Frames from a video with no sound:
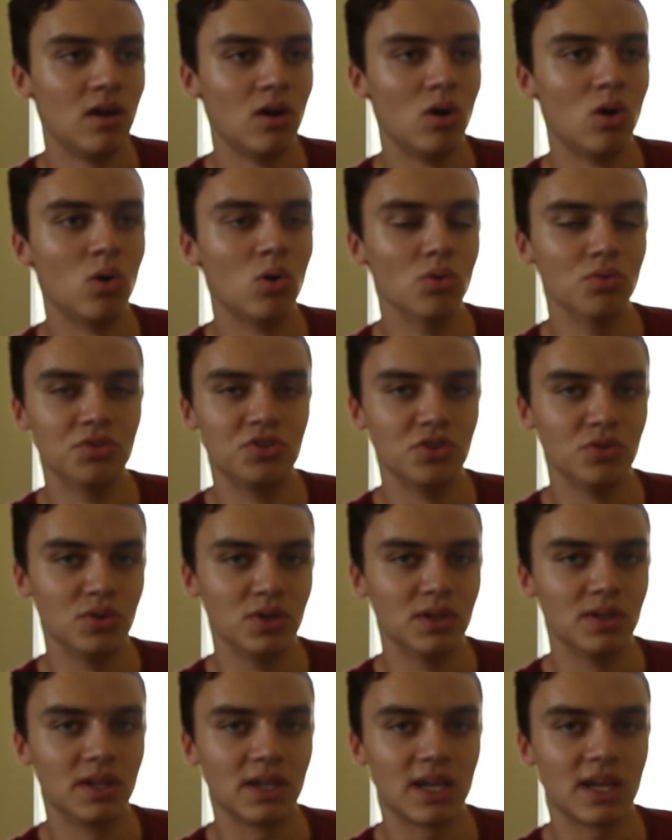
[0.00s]
hold to
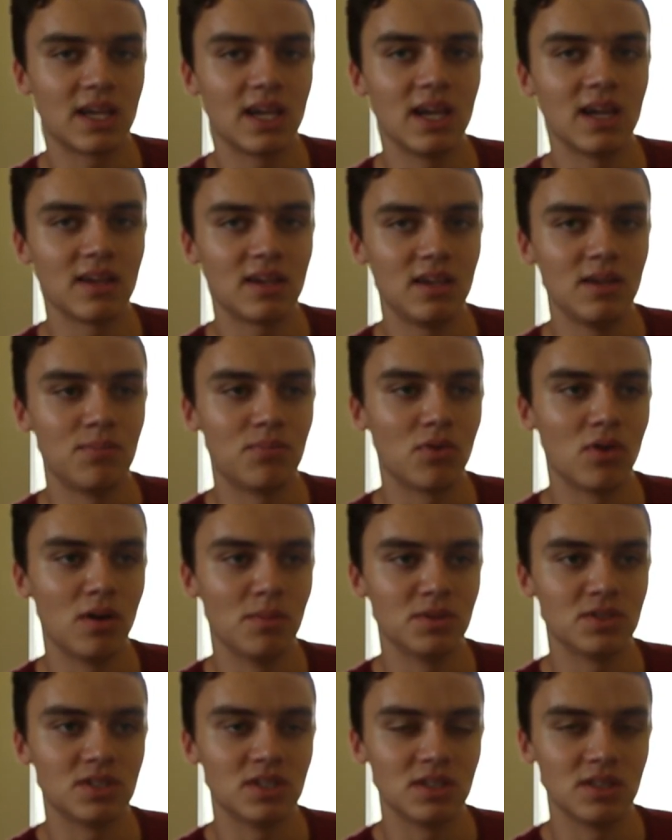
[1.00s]
it. Like I can't keep
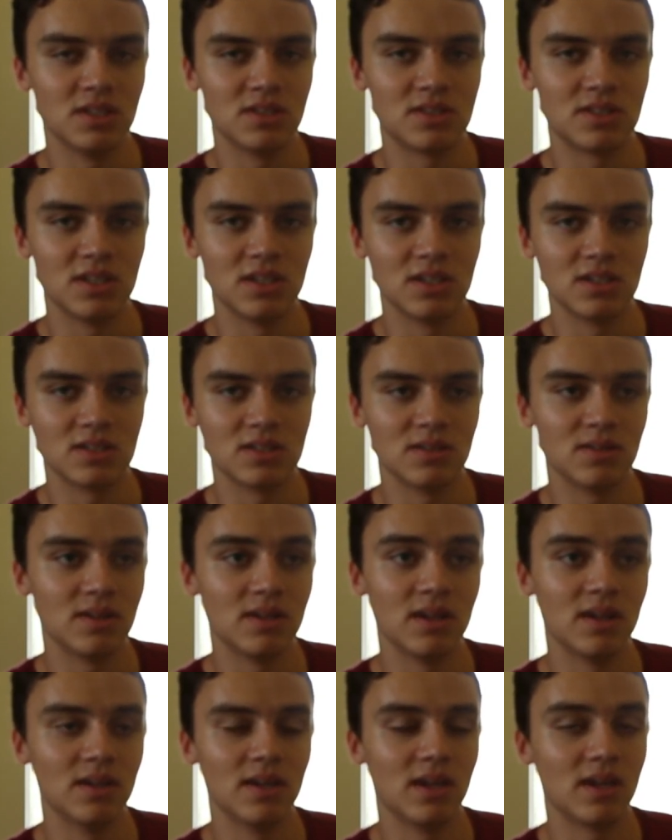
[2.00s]
promising these things
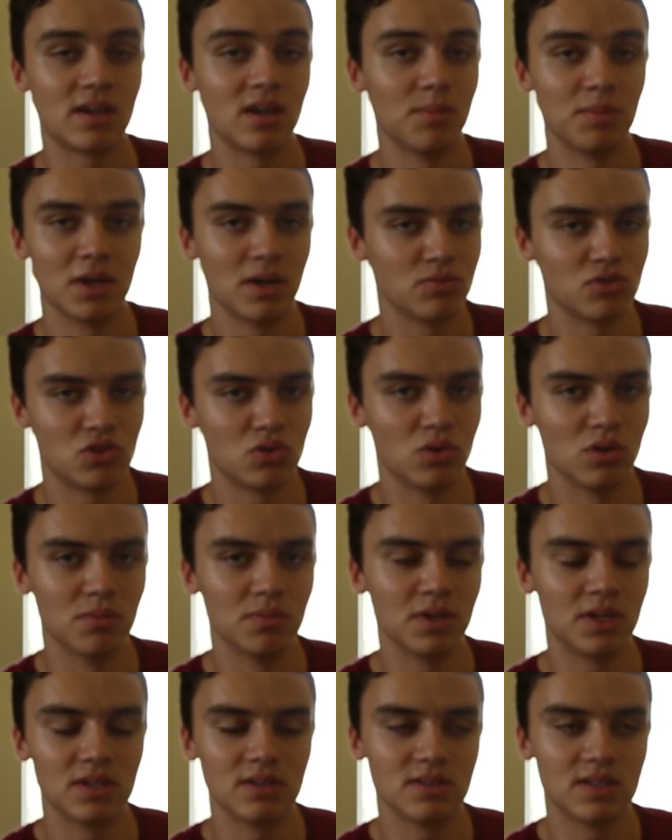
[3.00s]
and coming up
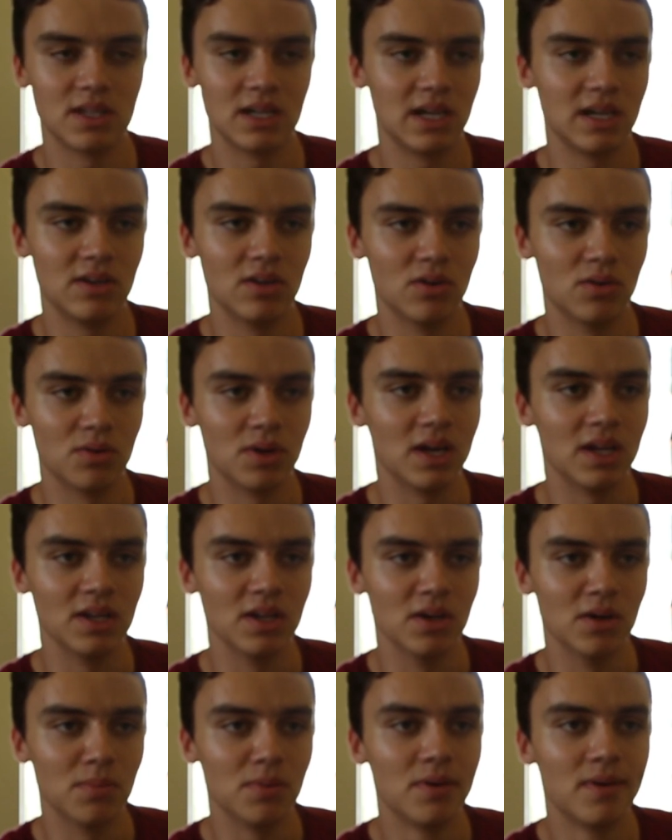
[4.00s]
short, because then I don't
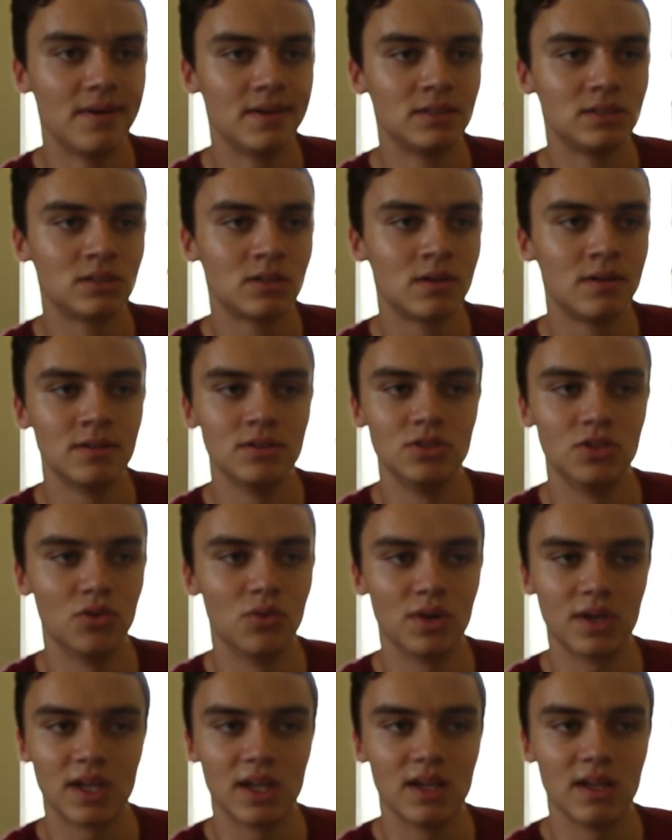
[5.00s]
end up
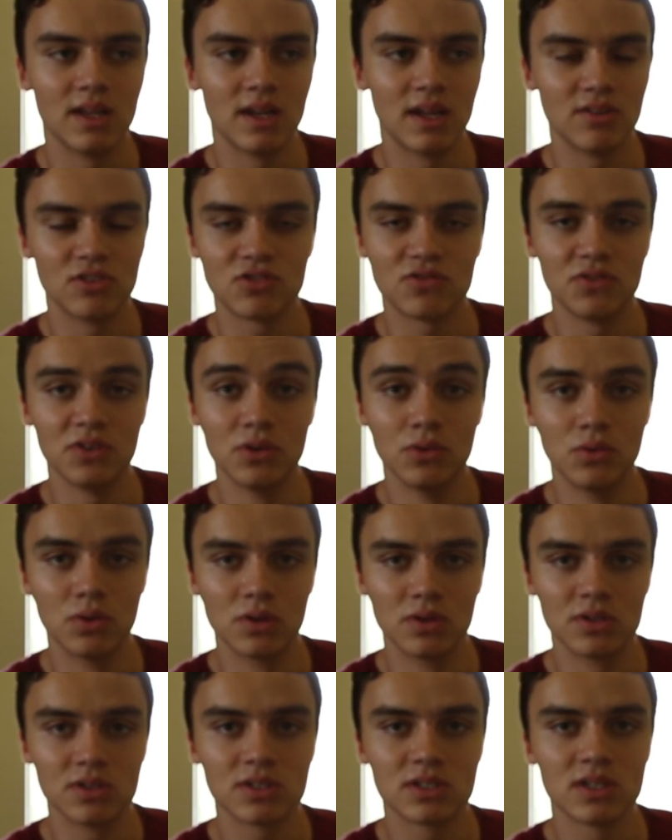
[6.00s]
doing it and I just feel
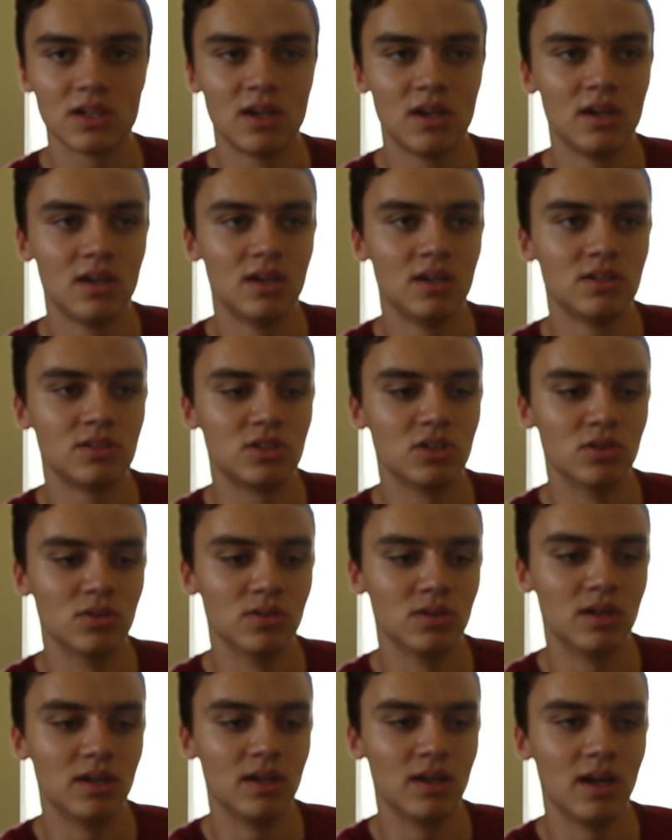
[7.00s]
worse.
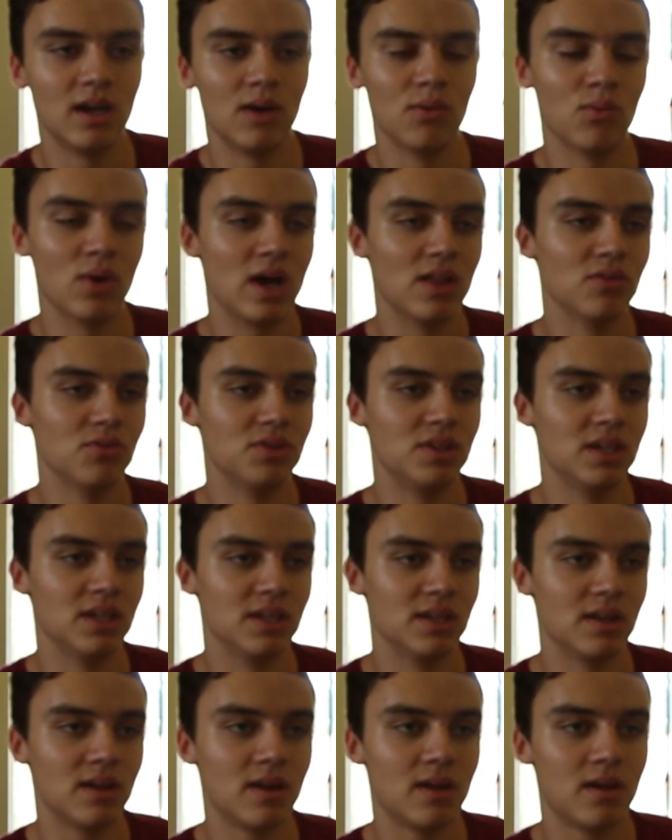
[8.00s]
So rather
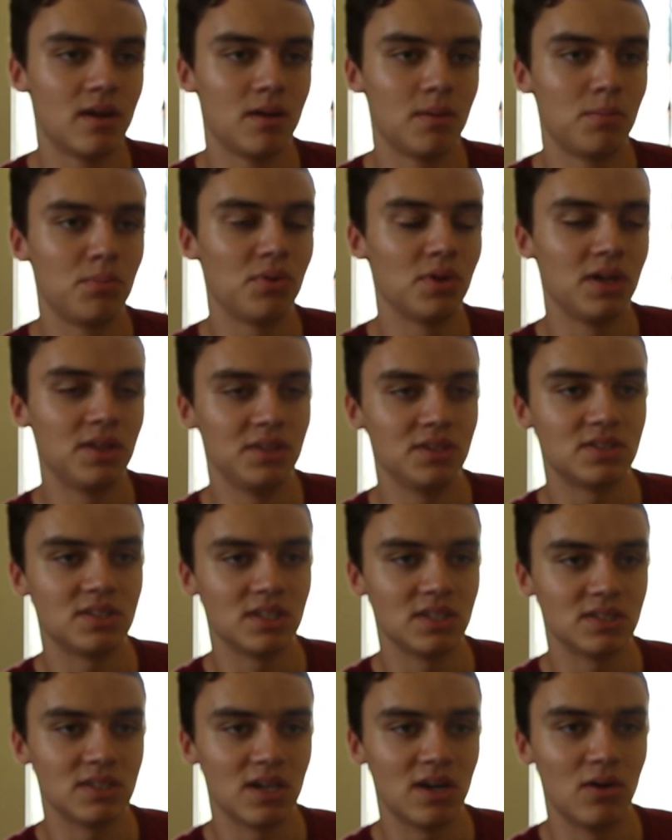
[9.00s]
than plan these
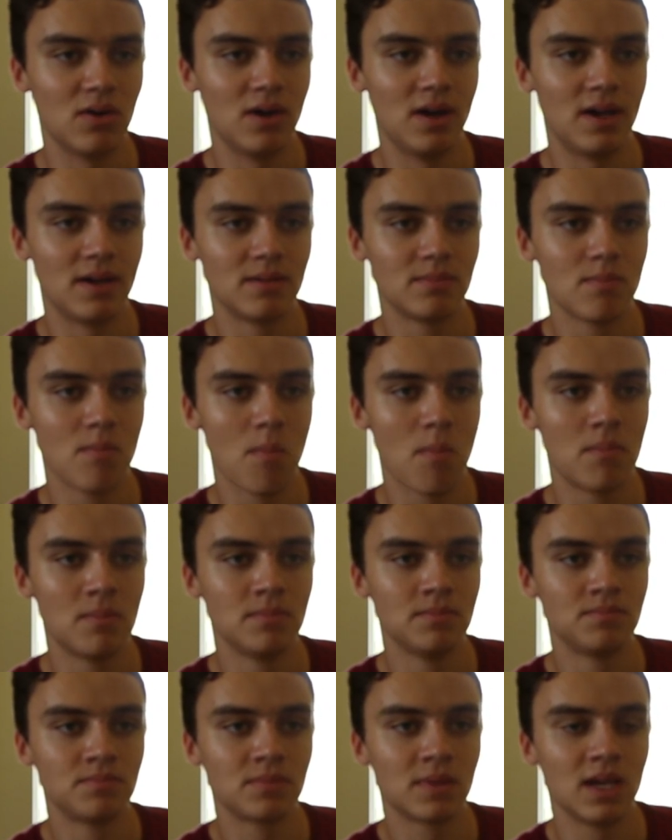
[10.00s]
things out
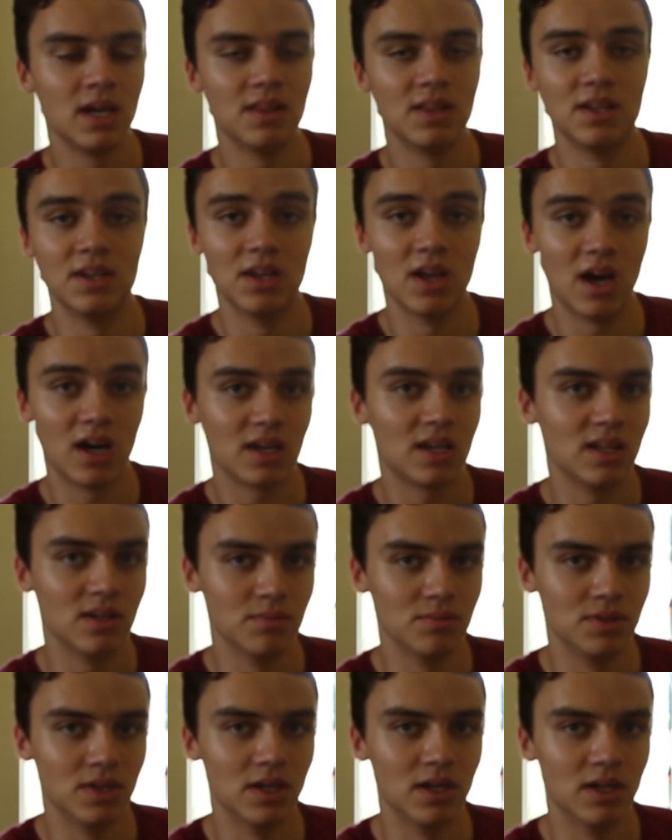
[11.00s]
and then not get
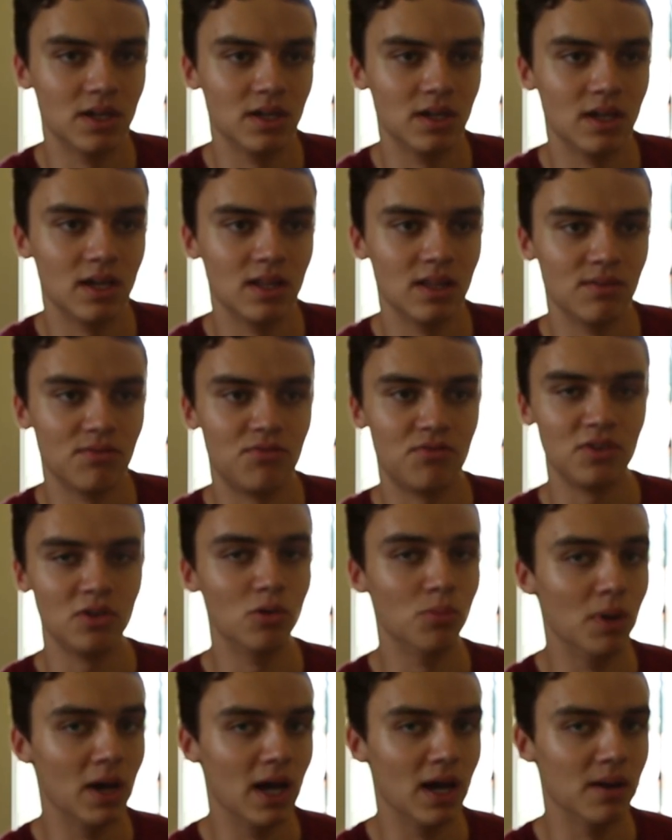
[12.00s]
them done and then
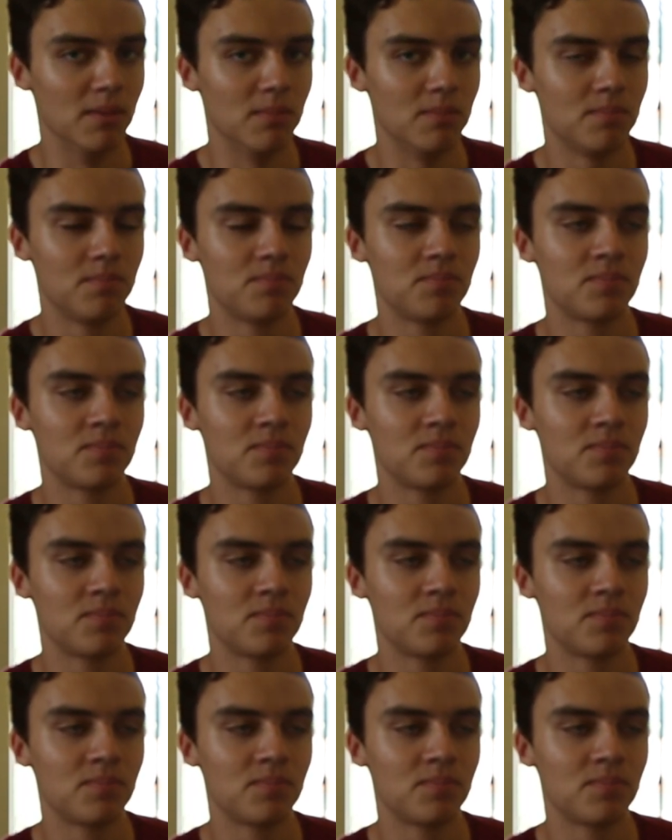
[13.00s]
feel bad,